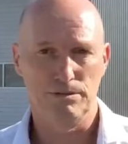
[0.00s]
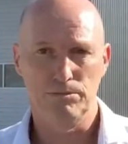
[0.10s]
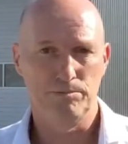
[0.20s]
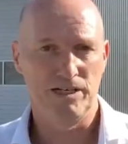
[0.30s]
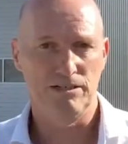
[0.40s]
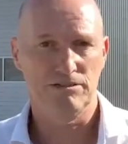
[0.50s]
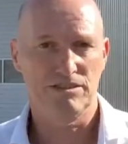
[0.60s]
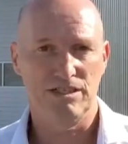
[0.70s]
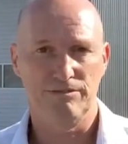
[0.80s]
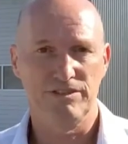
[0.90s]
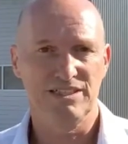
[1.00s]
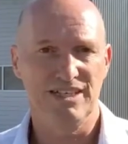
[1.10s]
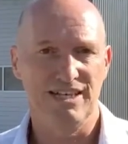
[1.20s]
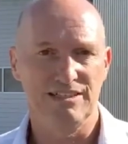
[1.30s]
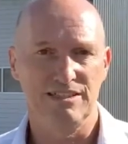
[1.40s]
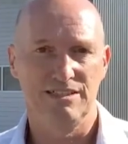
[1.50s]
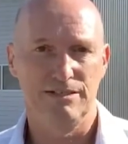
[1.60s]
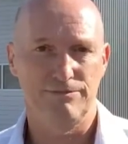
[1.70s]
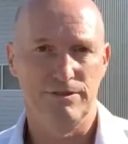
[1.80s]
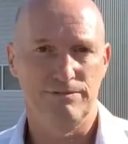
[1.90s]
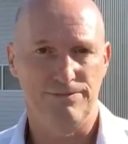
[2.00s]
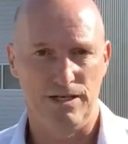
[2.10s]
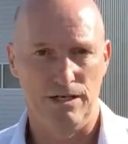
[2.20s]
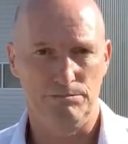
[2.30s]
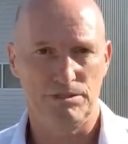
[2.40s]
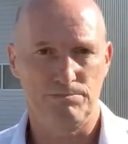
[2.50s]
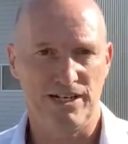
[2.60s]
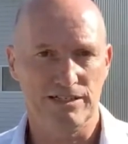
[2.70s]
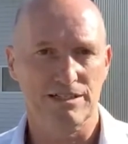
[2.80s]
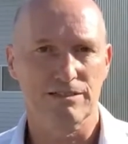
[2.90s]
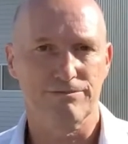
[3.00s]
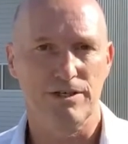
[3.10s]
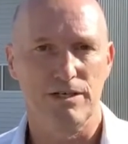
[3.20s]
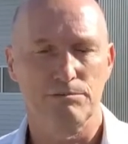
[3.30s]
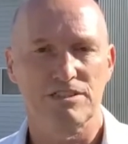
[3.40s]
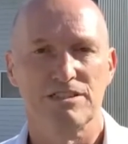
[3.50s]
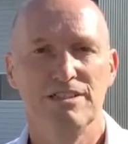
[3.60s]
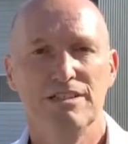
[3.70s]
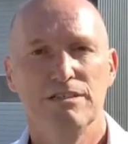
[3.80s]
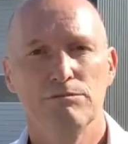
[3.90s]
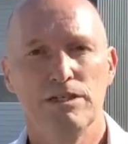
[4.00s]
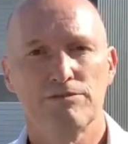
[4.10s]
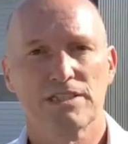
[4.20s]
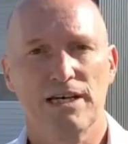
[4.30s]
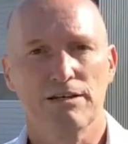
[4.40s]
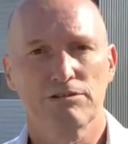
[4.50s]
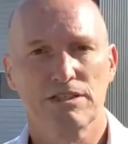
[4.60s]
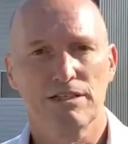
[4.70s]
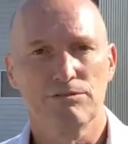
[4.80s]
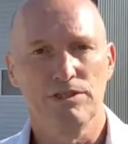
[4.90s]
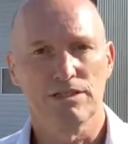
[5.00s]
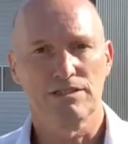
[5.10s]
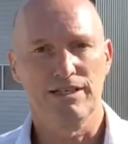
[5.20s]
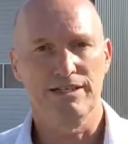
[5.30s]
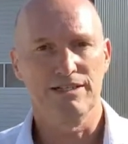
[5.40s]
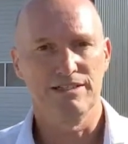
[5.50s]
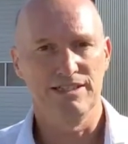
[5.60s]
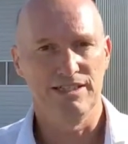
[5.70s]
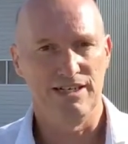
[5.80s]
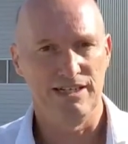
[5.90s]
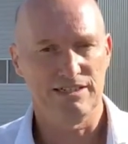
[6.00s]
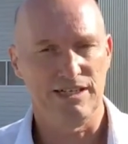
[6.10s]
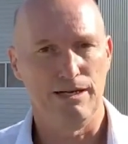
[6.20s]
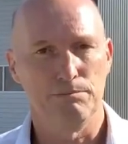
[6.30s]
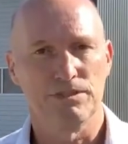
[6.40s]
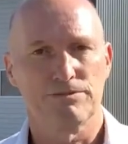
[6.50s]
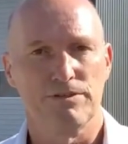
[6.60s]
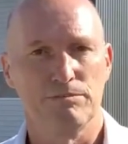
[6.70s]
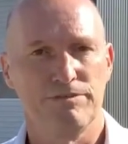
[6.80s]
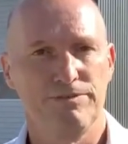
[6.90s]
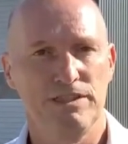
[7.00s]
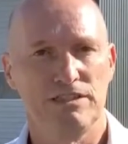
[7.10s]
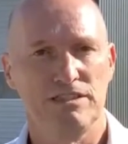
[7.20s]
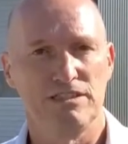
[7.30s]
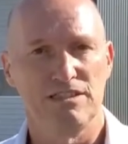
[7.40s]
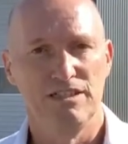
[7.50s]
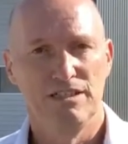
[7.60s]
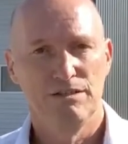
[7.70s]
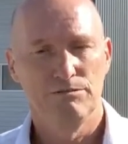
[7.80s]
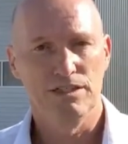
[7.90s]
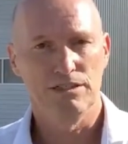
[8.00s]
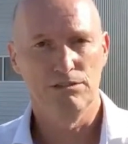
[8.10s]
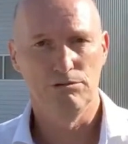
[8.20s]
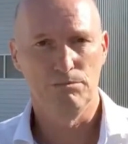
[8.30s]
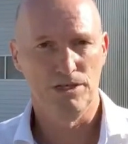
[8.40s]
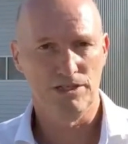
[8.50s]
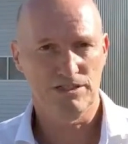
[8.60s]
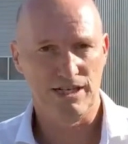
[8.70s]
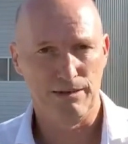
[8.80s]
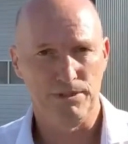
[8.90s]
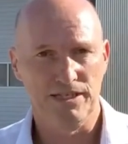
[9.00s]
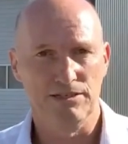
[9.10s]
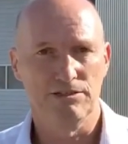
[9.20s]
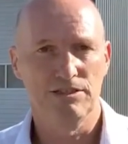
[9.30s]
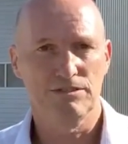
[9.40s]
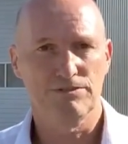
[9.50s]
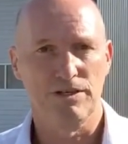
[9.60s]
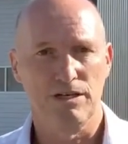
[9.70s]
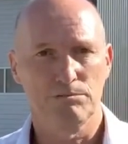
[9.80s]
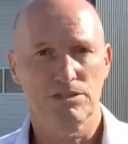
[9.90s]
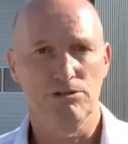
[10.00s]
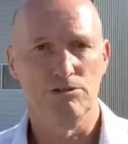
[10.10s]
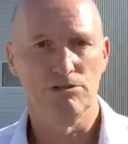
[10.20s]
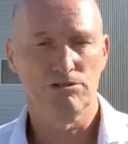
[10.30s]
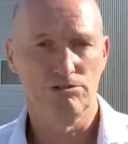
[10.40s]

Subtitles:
from about 70-80 different farms, practical farms with sows. And we are taking DNA samples from the feces. We are doing blood sampling on these farms, all